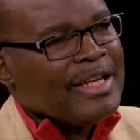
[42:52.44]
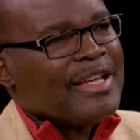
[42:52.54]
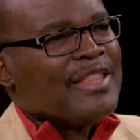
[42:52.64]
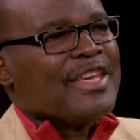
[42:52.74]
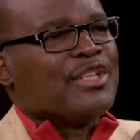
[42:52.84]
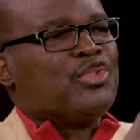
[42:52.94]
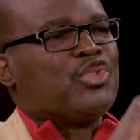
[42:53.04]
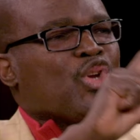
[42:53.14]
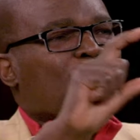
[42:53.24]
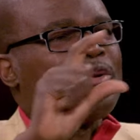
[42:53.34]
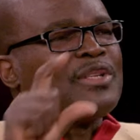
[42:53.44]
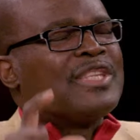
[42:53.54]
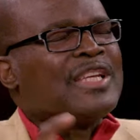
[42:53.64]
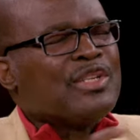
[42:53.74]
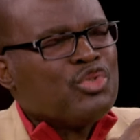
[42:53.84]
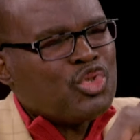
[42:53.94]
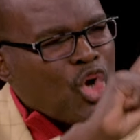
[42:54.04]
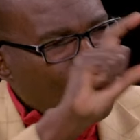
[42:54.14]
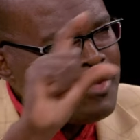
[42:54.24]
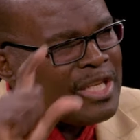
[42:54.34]
the, the attitudes, the
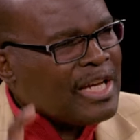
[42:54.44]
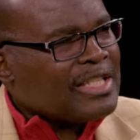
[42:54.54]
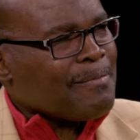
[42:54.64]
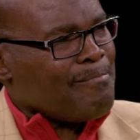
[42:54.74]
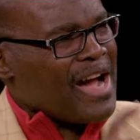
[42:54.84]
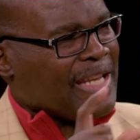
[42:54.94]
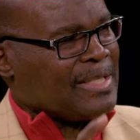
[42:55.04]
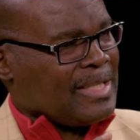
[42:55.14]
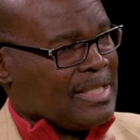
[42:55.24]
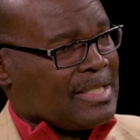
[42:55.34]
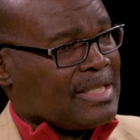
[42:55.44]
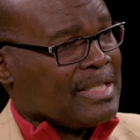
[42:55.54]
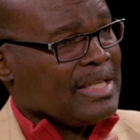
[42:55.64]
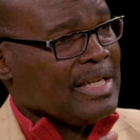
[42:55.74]
dominant mindsets. Mm.